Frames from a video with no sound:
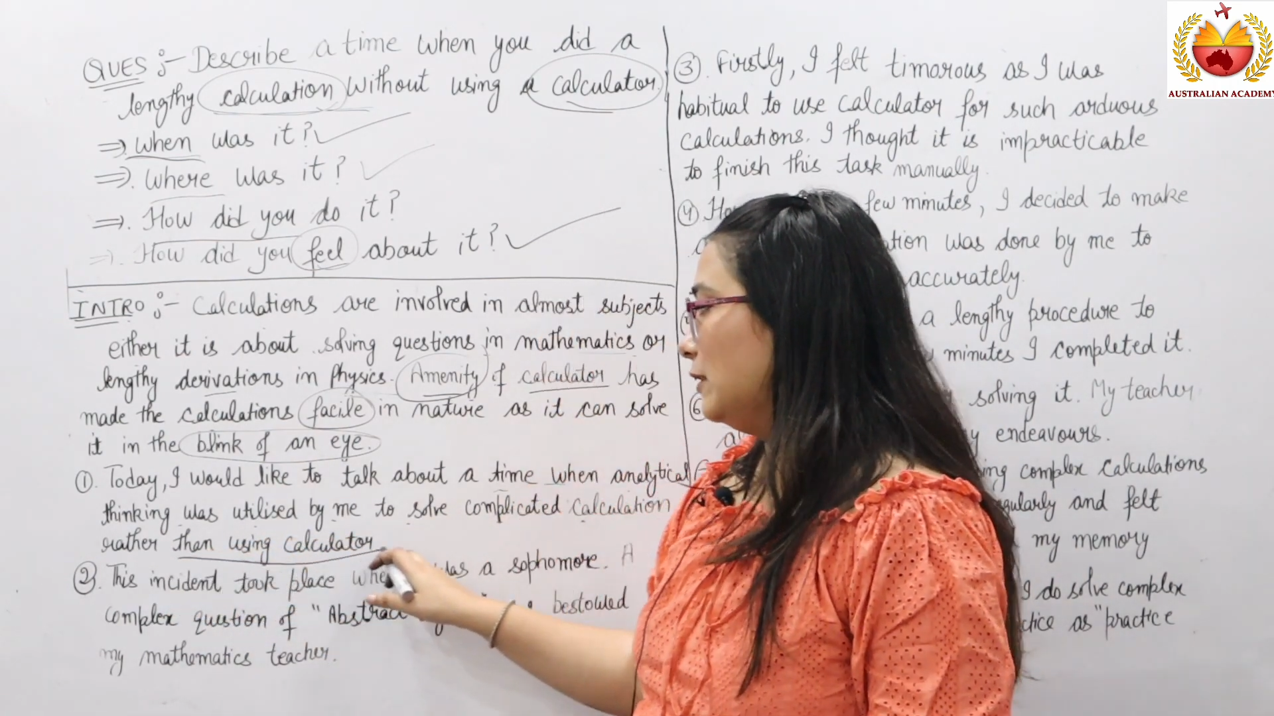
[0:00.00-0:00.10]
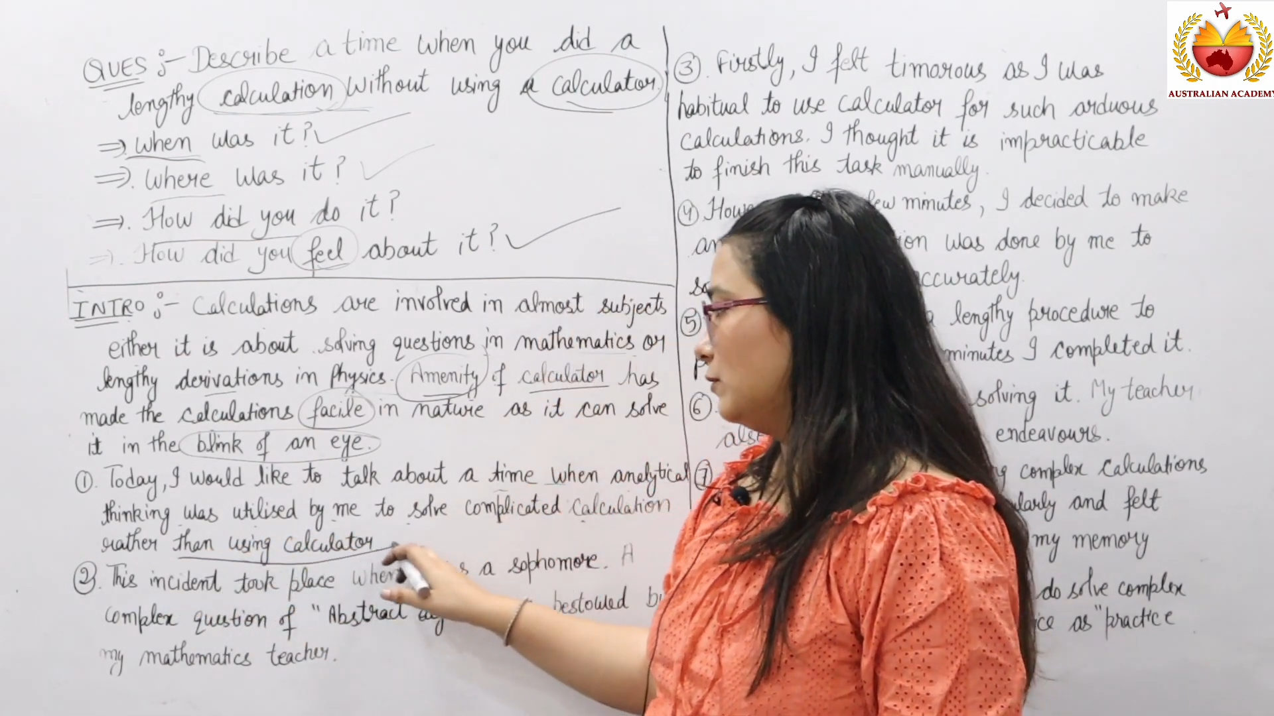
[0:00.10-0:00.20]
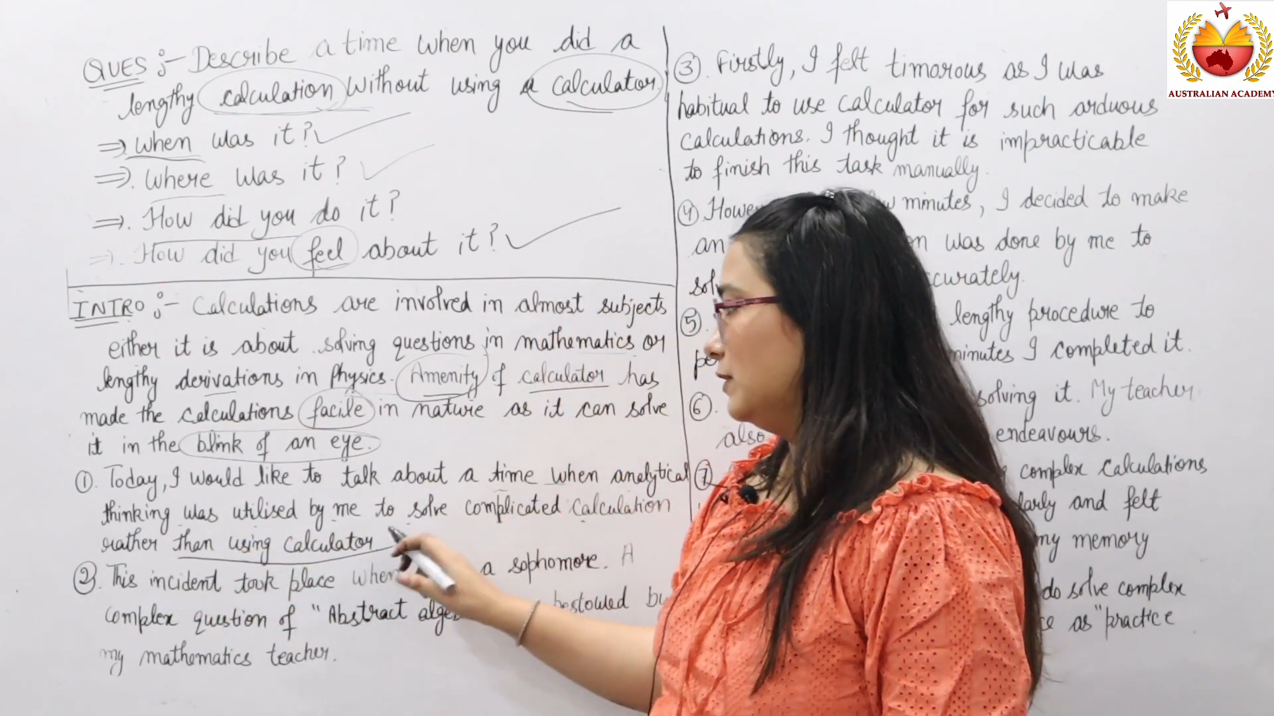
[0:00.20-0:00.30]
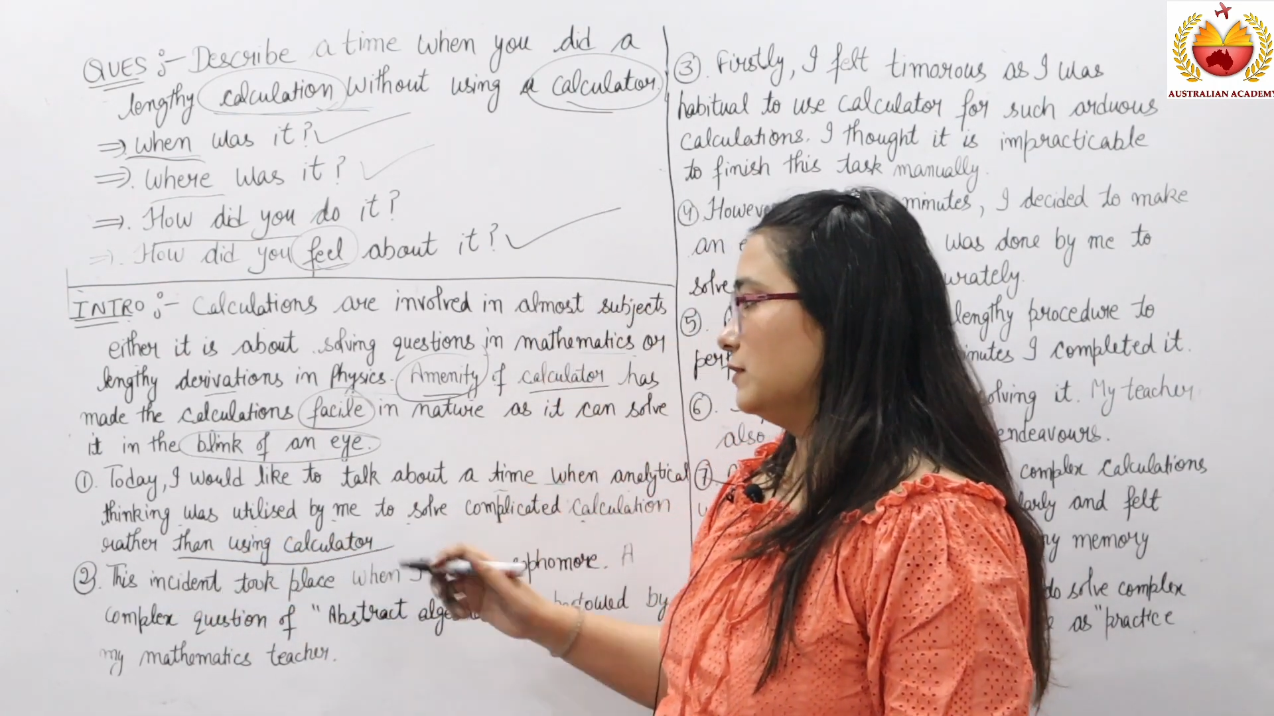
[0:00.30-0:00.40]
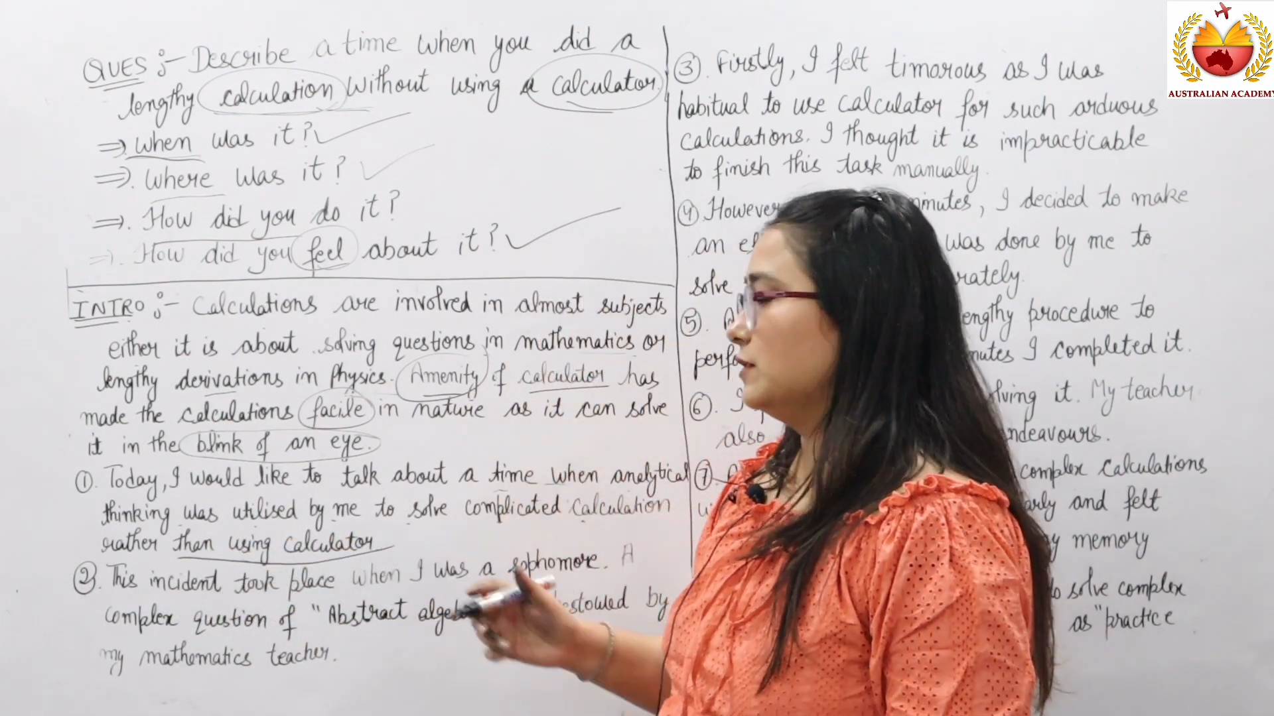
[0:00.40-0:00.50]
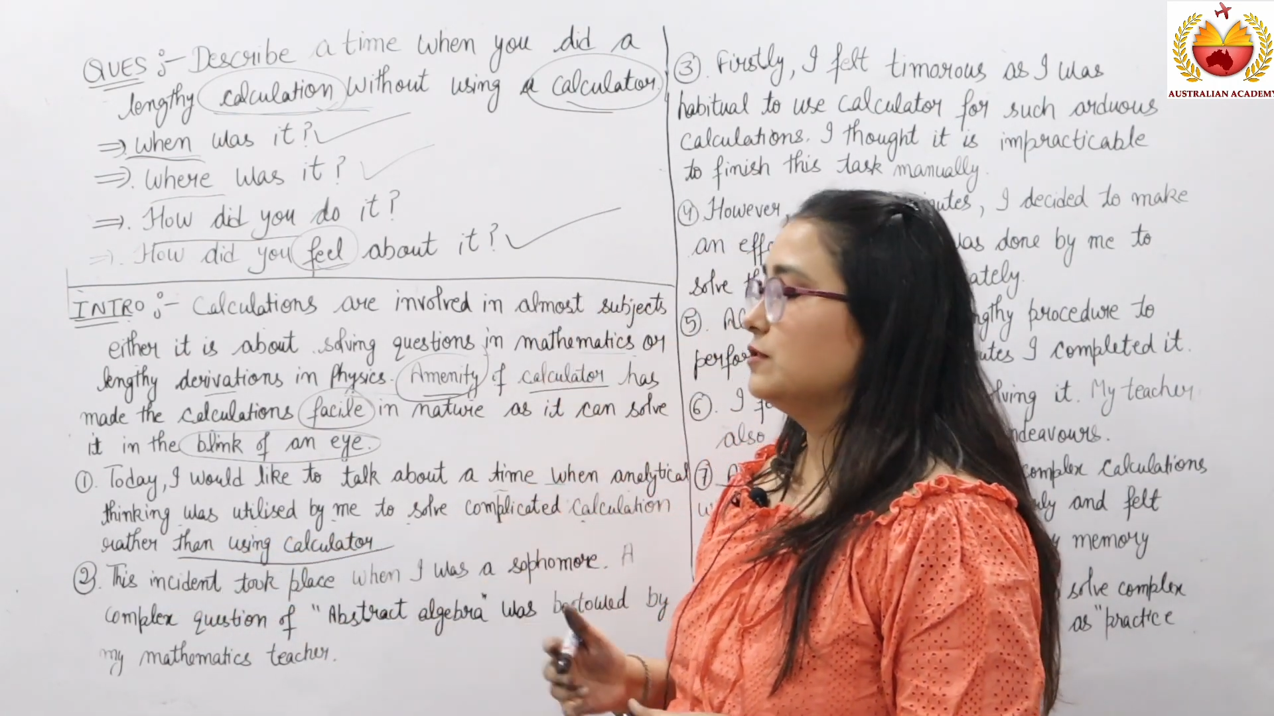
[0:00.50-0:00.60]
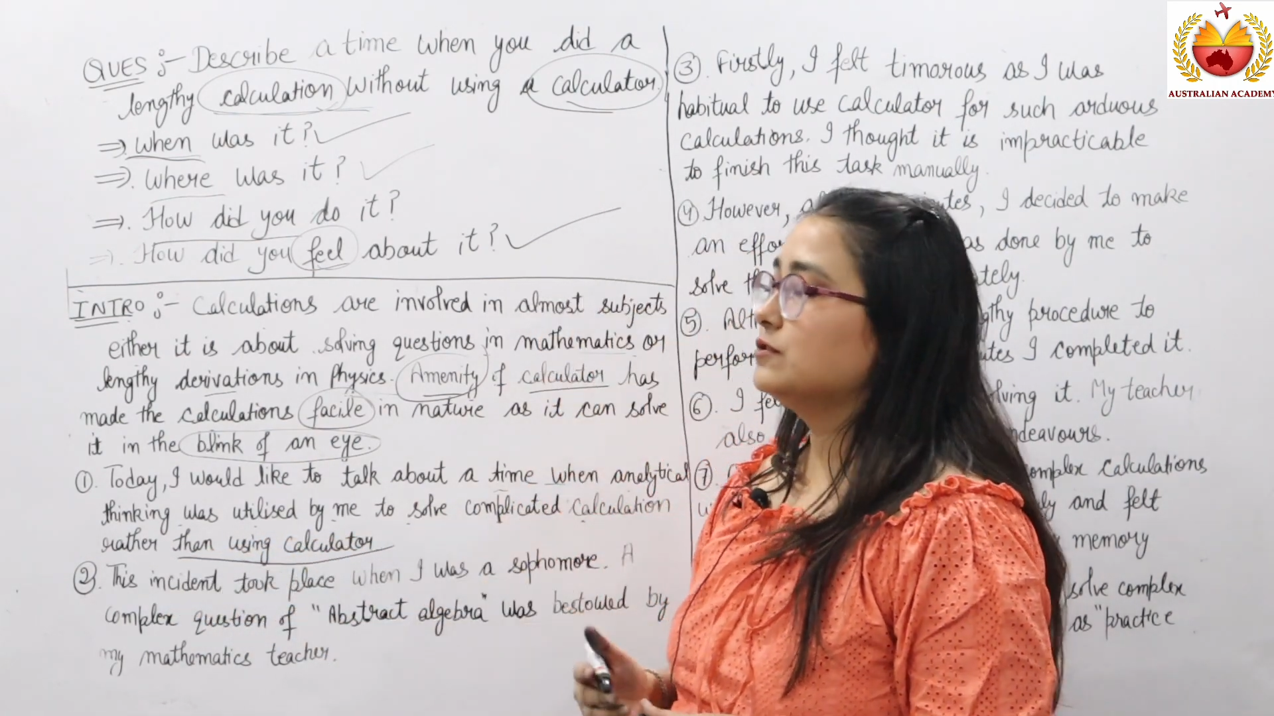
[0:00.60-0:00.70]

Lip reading: calculator.